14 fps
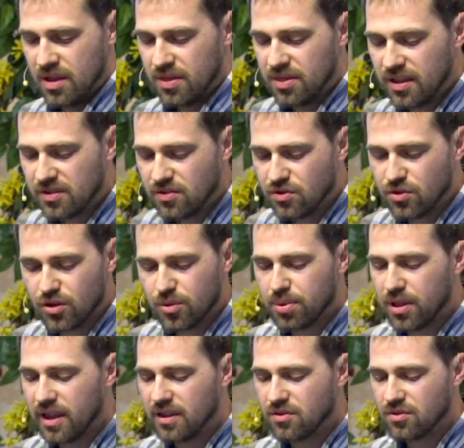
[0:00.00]
This took
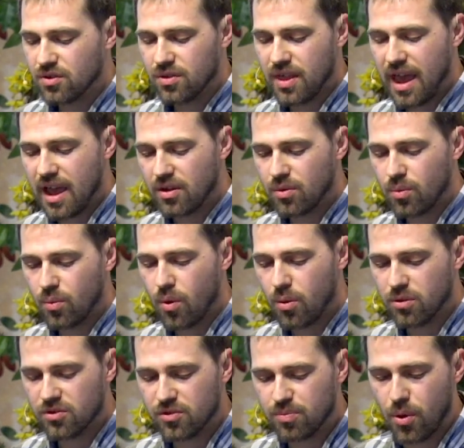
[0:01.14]
place so that
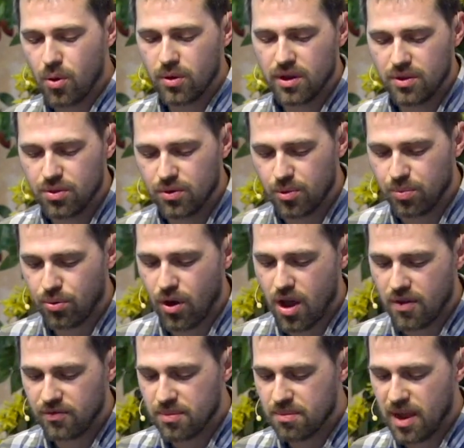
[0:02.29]
what was spoken through the
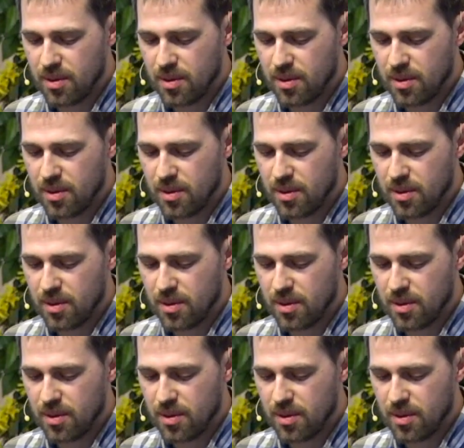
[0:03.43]
prophet